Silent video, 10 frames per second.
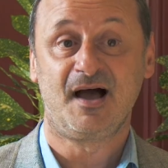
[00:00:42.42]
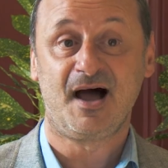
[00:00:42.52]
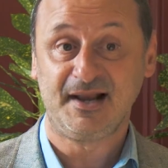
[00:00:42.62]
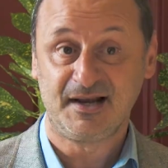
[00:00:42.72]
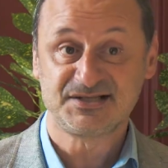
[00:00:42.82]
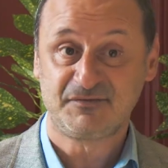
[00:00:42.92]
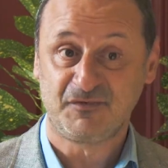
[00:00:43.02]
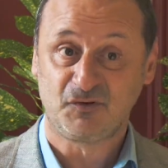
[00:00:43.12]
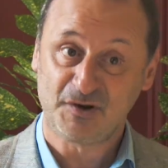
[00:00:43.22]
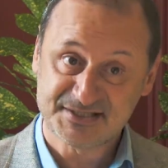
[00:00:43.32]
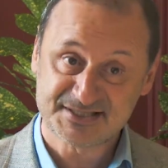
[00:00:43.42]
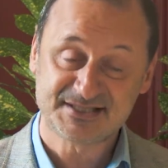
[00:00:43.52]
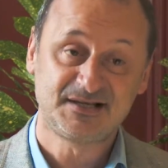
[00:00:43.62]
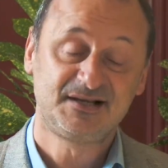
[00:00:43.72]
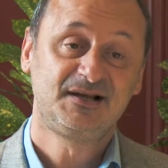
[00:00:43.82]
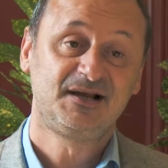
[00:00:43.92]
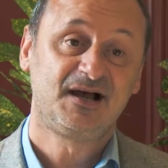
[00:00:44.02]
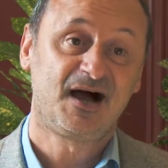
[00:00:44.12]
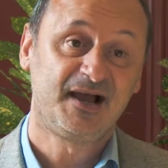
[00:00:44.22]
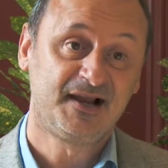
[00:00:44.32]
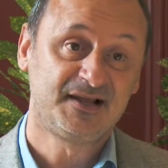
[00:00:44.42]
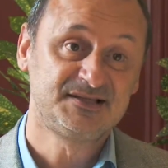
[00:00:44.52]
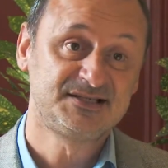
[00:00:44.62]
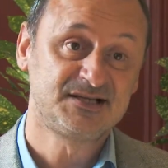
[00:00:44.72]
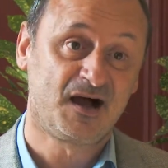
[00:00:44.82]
Islands have a voice. Islands